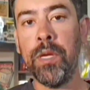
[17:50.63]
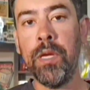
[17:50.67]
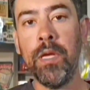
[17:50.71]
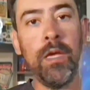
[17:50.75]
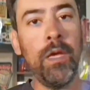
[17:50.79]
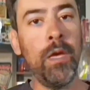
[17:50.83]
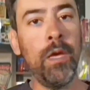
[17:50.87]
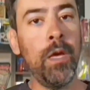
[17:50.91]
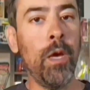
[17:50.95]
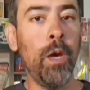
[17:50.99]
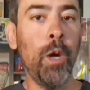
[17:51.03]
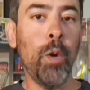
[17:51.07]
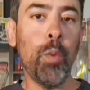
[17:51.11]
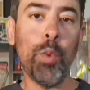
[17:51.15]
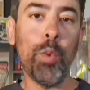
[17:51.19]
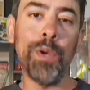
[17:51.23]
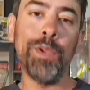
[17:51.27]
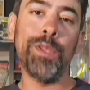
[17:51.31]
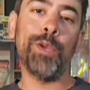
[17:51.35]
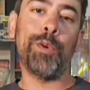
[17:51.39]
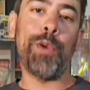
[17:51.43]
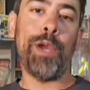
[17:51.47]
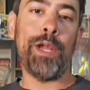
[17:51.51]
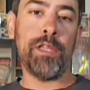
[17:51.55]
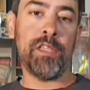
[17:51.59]
One of the
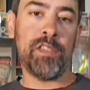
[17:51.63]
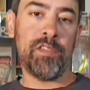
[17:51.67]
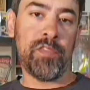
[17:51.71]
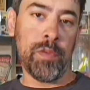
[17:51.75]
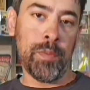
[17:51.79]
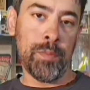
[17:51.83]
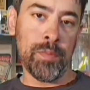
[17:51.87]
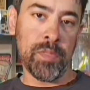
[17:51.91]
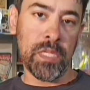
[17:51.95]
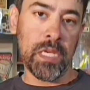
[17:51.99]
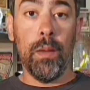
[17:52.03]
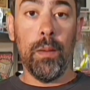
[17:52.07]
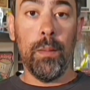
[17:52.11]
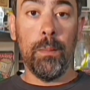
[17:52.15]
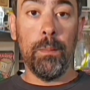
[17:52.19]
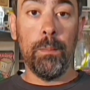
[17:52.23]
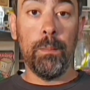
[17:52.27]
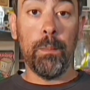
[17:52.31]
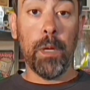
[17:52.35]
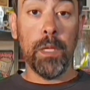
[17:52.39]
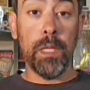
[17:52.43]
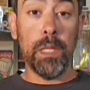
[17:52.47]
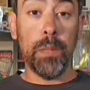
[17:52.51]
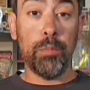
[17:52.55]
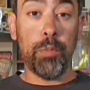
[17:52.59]
greatest films ever. Marlon
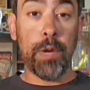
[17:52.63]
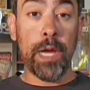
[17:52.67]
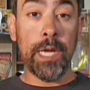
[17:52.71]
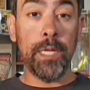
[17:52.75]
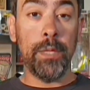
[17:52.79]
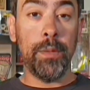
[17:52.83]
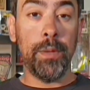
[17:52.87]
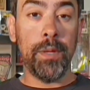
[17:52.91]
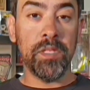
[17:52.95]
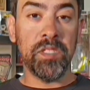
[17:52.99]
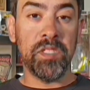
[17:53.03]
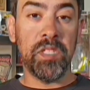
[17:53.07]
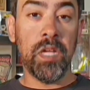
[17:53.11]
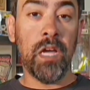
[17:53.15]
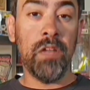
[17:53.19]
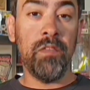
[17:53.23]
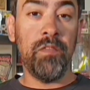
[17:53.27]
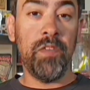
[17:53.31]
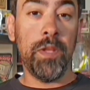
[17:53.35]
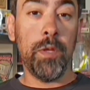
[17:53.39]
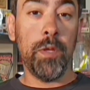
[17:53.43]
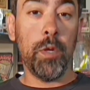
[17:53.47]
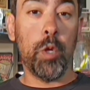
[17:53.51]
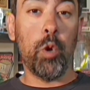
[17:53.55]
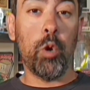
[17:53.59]
Brando as Don Vito
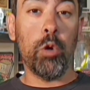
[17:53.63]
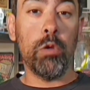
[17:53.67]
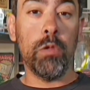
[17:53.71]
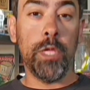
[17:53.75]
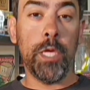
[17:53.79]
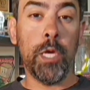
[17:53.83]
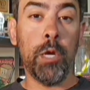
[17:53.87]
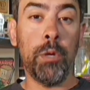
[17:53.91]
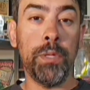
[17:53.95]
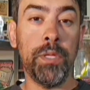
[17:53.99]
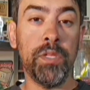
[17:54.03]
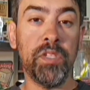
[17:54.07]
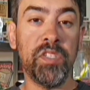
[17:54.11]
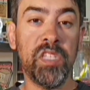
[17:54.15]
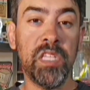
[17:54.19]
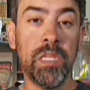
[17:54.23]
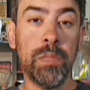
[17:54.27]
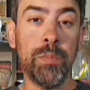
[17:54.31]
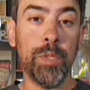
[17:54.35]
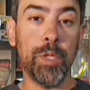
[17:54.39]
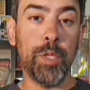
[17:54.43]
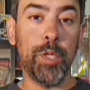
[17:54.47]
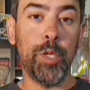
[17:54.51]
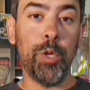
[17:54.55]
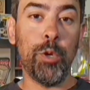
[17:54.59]
Corleone is cinema
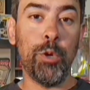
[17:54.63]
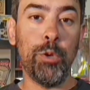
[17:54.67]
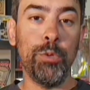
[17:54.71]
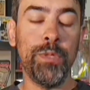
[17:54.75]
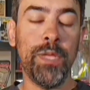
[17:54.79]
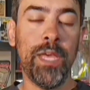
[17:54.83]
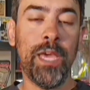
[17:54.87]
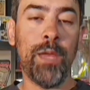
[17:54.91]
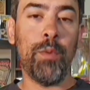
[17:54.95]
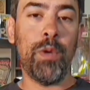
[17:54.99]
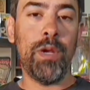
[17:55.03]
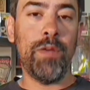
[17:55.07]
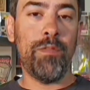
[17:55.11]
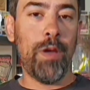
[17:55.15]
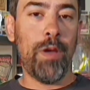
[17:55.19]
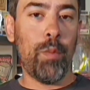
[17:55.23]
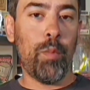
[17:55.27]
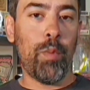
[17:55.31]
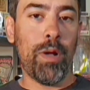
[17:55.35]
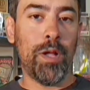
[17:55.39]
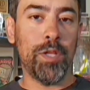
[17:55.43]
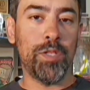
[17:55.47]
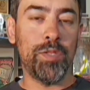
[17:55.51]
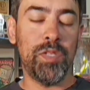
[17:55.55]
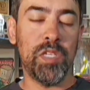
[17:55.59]
gold, and whenever I watch
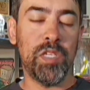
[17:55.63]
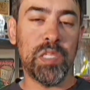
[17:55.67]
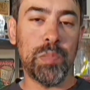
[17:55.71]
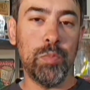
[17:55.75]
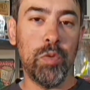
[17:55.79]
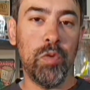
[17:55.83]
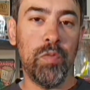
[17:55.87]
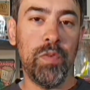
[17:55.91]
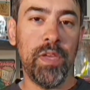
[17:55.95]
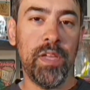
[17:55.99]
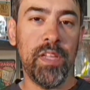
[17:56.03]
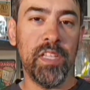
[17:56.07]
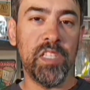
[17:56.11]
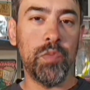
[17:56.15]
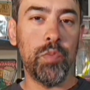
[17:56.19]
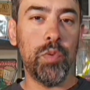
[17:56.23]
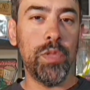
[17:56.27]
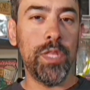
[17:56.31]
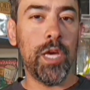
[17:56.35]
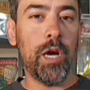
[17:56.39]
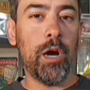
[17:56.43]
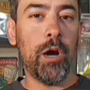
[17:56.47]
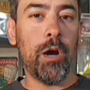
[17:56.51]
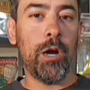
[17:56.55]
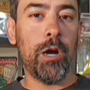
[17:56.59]
this movie, it's really
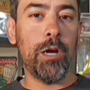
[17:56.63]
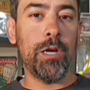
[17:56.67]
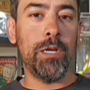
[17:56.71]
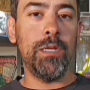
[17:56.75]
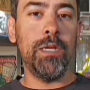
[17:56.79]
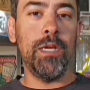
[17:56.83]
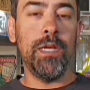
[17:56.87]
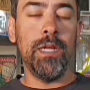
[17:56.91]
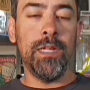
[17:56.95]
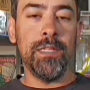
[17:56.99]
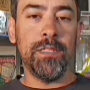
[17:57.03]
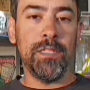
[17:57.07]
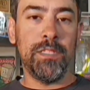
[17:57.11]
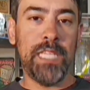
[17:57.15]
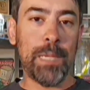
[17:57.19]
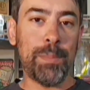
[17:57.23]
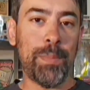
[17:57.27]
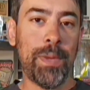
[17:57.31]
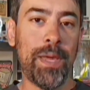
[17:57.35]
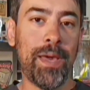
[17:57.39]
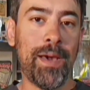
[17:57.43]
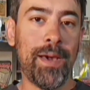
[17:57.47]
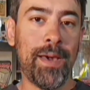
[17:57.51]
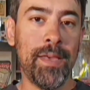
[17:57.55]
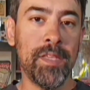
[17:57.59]
hard to take my
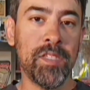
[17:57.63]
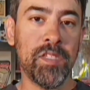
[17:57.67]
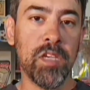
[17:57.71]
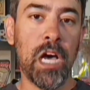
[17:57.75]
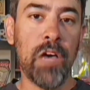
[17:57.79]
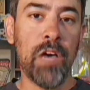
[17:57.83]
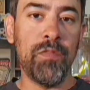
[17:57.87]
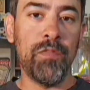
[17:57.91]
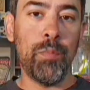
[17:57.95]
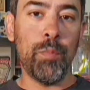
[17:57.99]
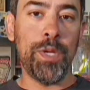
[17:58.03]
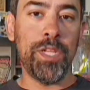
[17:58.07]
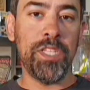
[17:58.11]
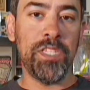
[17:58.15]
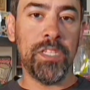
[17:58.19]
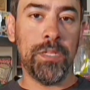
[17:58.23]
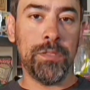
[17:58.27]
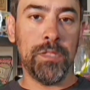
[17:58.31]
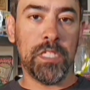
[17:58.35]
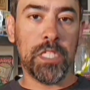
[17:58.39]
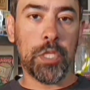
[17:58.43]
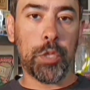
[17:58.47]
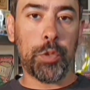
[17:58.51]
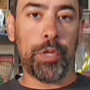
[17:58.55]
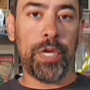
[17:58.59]
eyes off him when he's on the
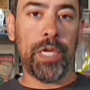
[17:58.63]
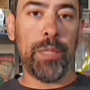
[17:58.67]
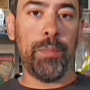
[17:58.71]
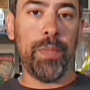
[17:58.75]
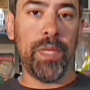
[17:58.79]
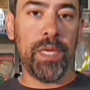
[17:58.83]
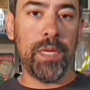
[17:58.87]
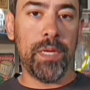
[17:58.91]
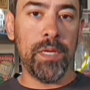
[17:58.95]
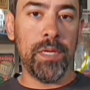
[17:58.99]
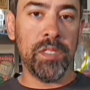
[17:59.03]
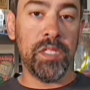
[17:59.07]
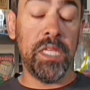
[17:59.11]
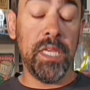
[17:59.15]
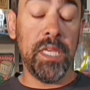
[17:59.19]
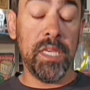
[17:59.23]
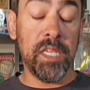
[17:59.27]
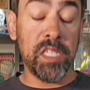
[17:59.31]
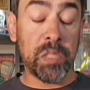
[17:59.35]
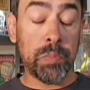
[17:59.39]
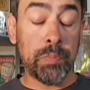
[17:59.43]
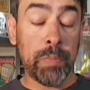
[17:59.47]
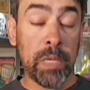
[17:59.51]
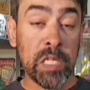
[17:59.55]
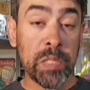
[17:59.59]
screen because he is
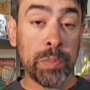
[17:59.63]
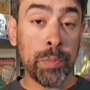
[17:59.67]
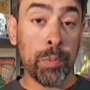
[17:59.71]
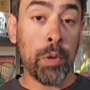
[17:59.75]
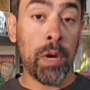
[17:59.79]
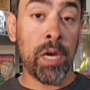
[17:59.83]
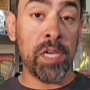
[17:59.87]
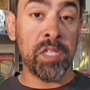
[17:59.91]
mesmerizing to